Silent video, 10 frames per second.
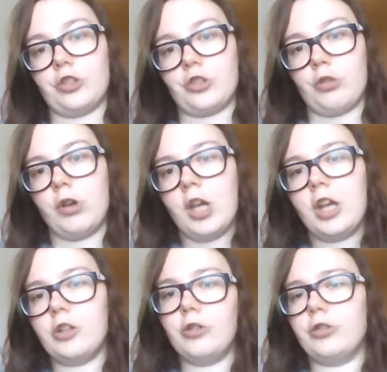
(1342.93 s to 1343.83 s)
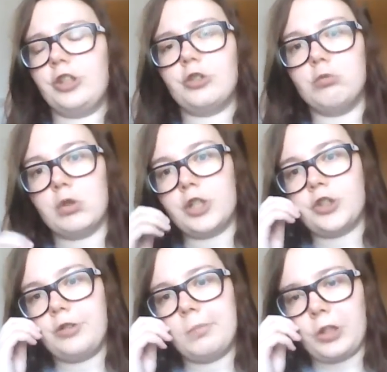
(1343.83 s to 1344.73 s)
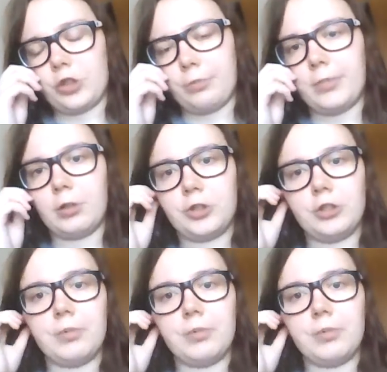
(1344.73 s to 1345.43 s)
so you don't need to worry too much about it.